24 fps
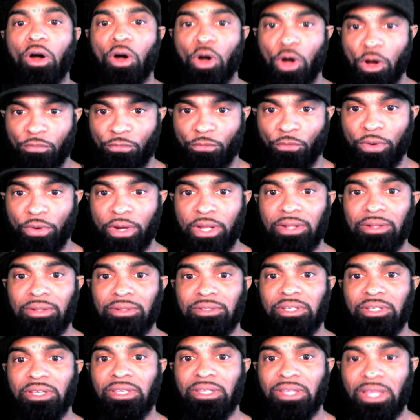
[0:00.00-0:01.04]
offering
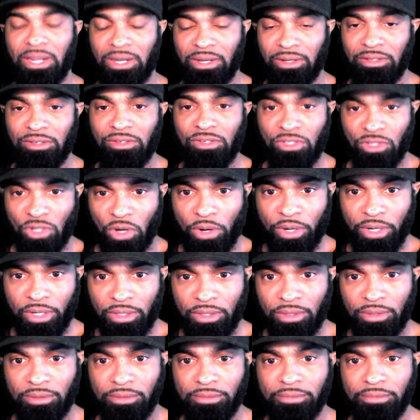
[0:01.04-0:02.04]
to get it started.